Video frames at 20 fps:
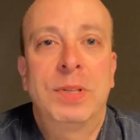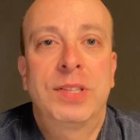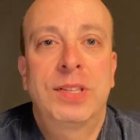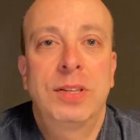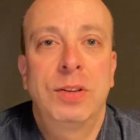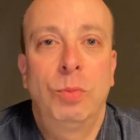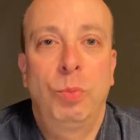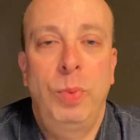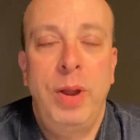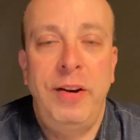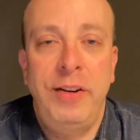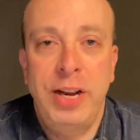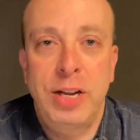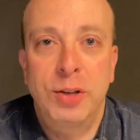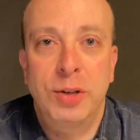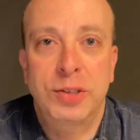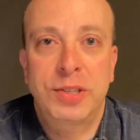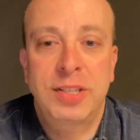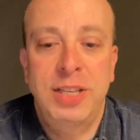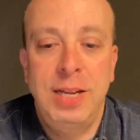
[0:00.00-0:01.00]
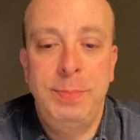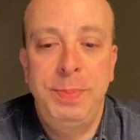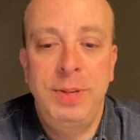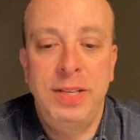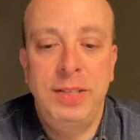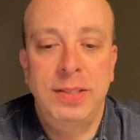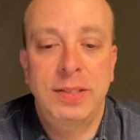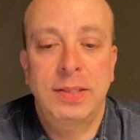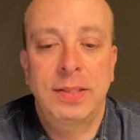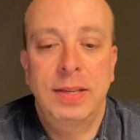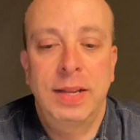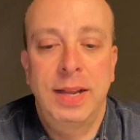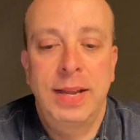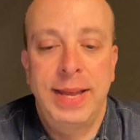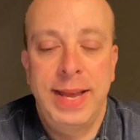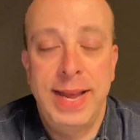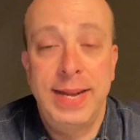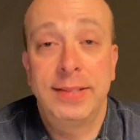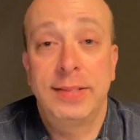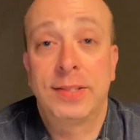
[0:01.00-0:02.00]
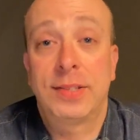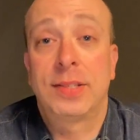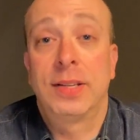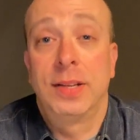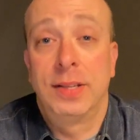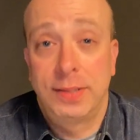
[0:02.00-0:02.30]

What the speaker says: wearing your slippers, hence